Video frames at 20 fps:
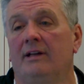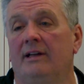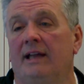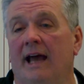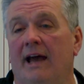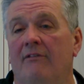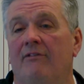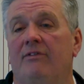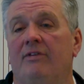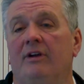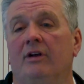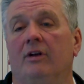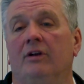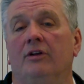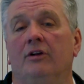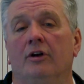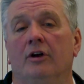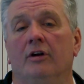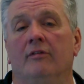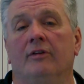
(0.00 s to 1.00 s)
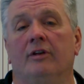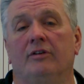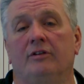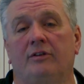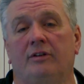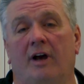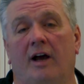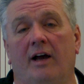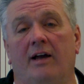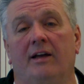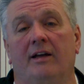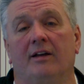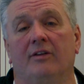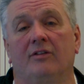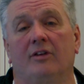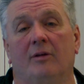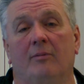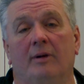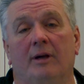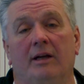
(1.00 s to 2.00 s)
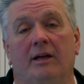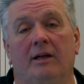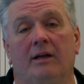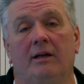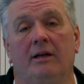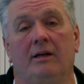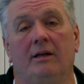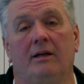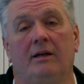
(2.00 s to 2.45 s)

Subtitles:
that feel nervous talking to somebody